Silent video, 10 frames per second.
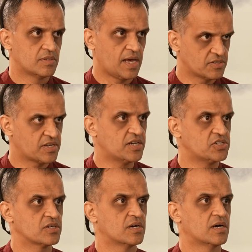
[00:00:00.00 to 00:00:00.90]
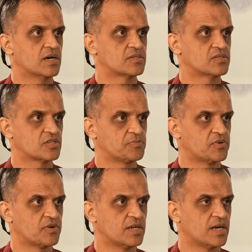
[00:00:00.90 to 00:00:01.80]
Thanks, Tash. This has been
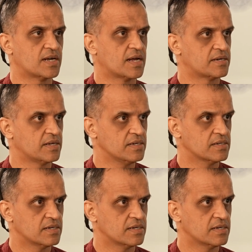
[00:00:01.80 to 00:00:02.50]
really enlightening.